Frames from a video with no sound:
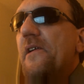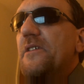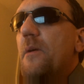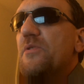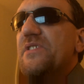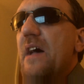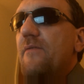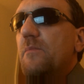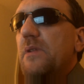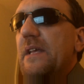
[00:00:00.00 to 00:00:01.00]
Number
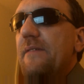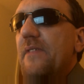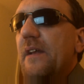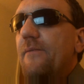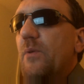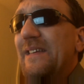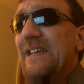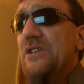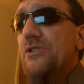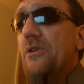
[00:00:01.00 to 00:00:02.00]
7, believe that if we
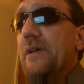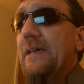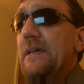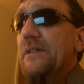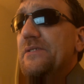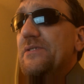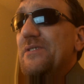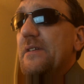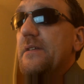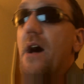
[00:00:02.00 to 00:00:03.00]
teach our kids
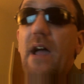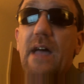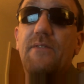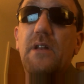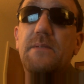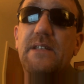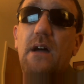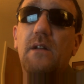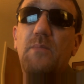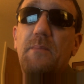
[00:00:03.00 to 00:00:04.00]
to not have an
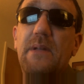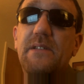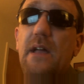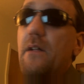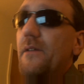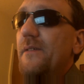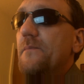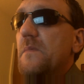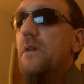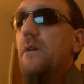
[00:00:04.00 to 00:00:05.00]
entitlement mentality,
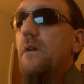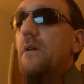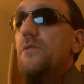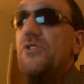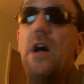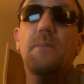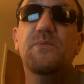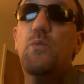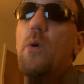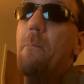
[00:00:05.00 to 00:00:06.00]

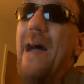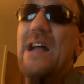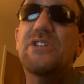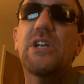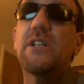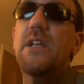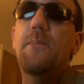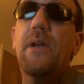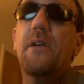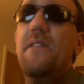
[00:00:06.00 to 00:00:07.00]
jobs will magically
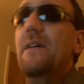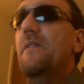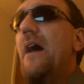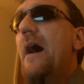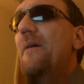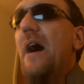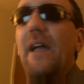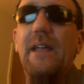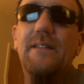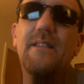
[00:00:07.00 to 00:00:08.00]
appear. That I
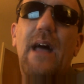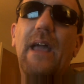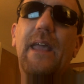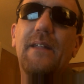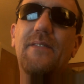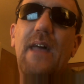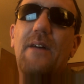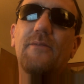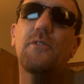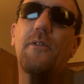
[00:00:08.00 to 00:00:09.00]
get
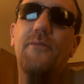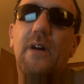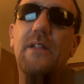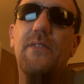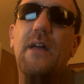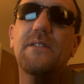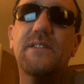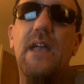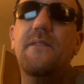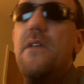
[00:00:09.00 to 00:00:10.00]
that little funny
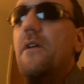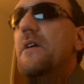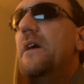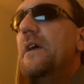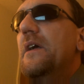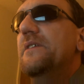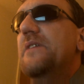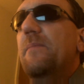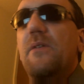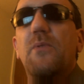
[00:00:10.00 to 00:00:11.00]
saying there.
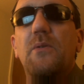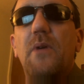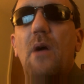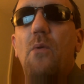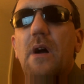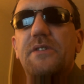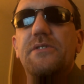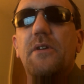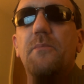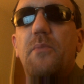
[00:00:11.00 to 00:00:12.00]
Simply when I watch
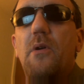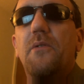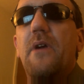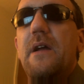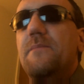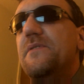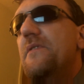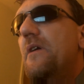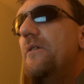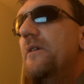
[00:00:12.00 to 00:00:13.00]
certain programs,
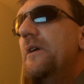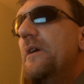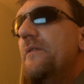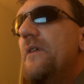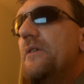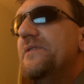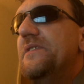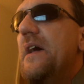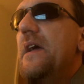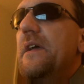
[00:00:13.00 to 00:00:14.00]
they'll
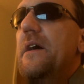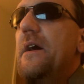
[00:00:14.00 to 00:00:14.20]
say